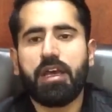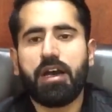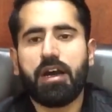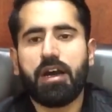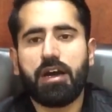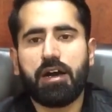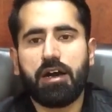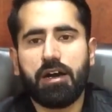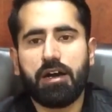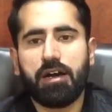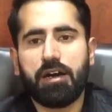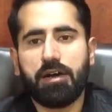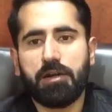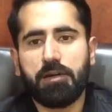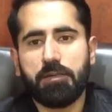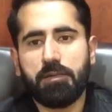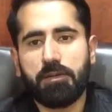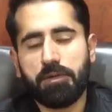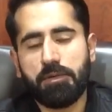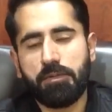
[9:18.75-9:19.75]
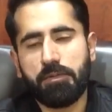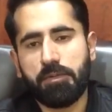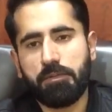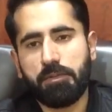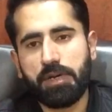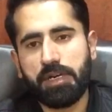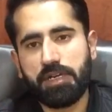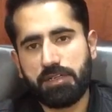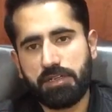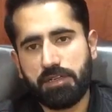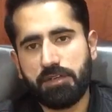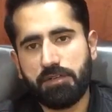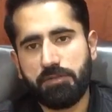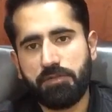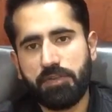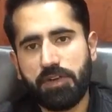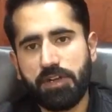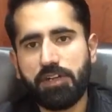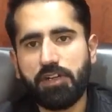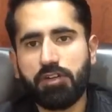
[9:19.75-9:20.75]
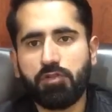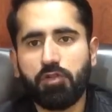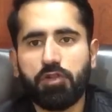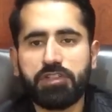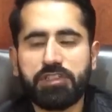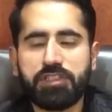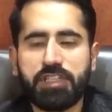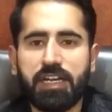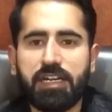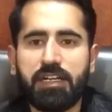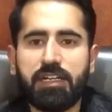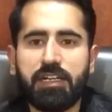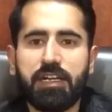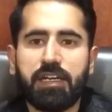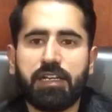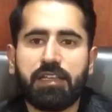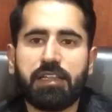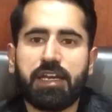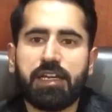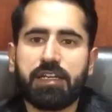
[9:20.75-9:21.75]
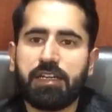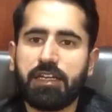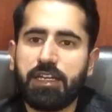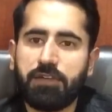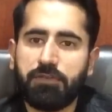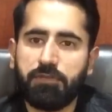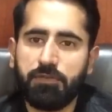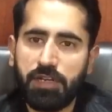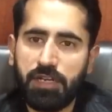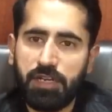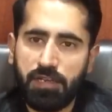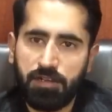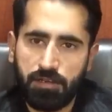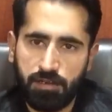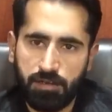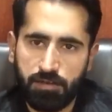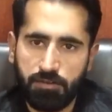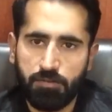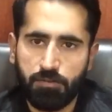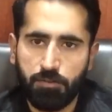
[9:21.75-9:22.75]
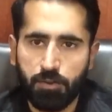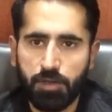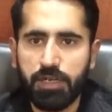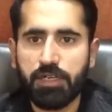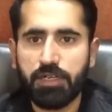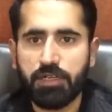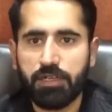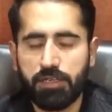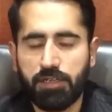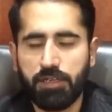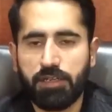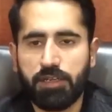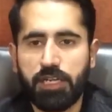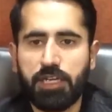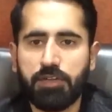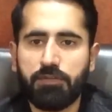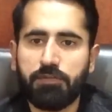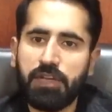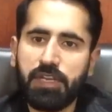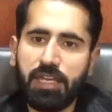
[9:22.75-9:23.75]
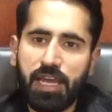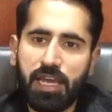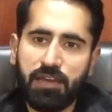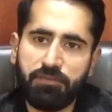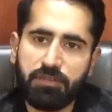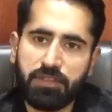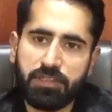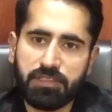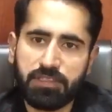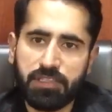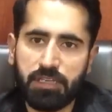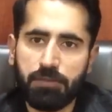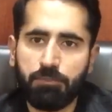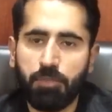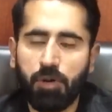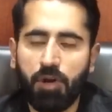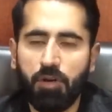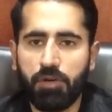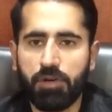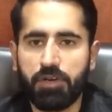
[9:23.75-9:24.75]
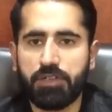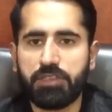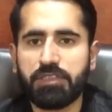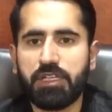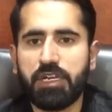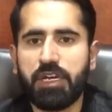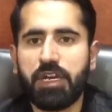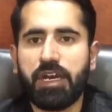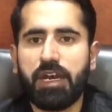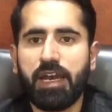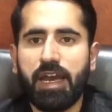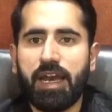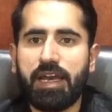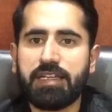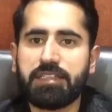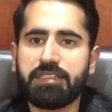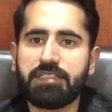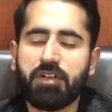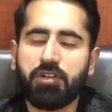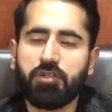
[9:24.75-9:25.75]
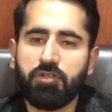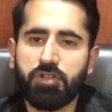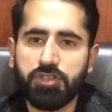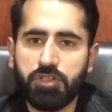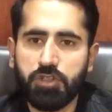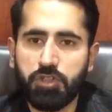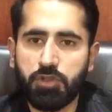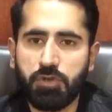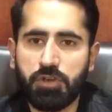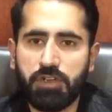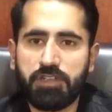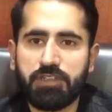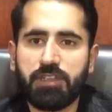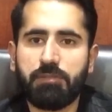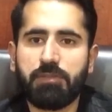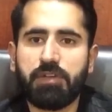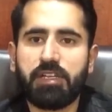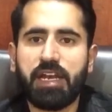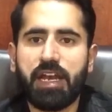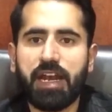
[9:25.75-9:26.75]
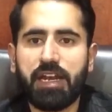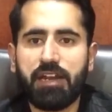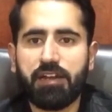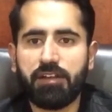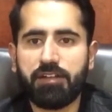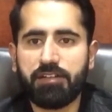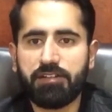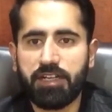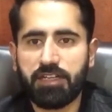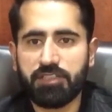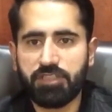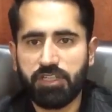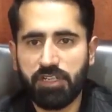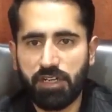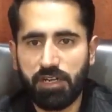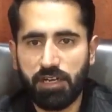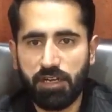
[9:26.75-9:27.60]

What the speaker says: But federal court said that it will work, it will have the same powers as the Constituent Assembly had under Section